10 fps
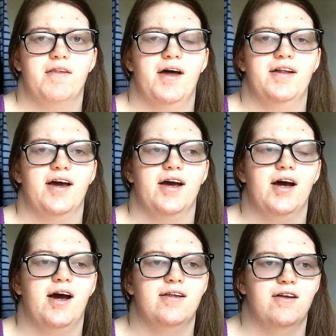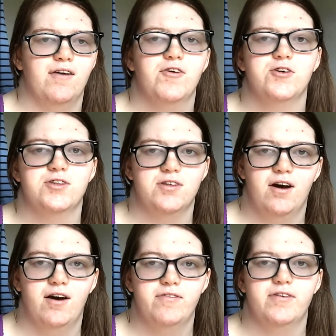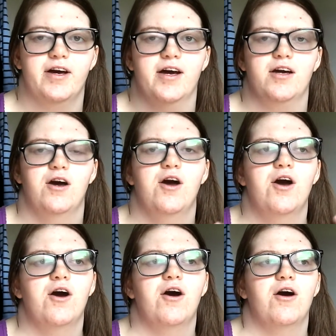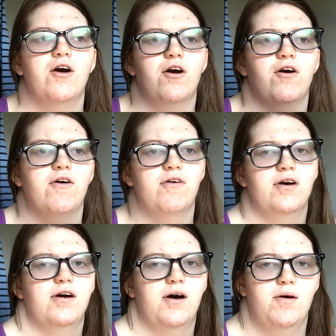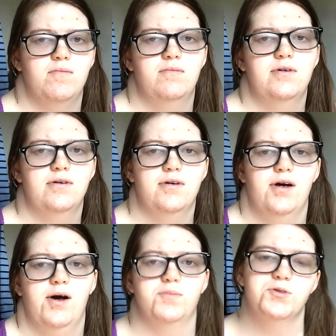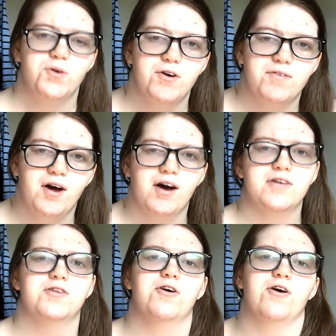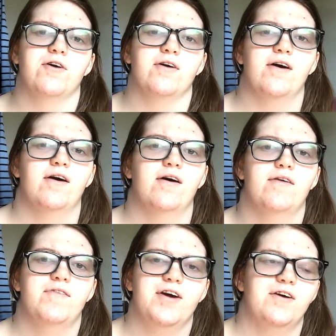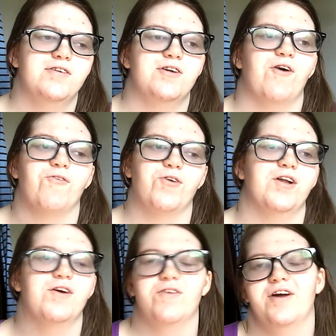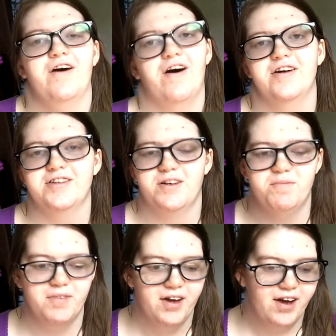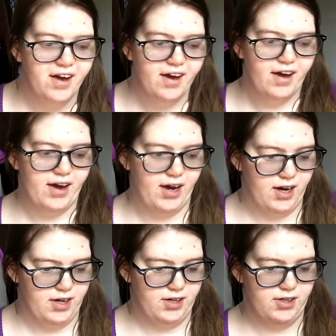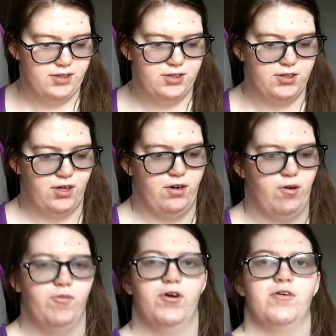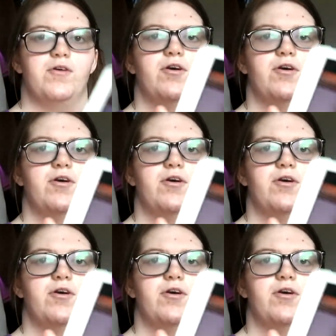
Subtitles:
That I love her stuff, her studio vlogs, her videos are really awesome. And so if you don't know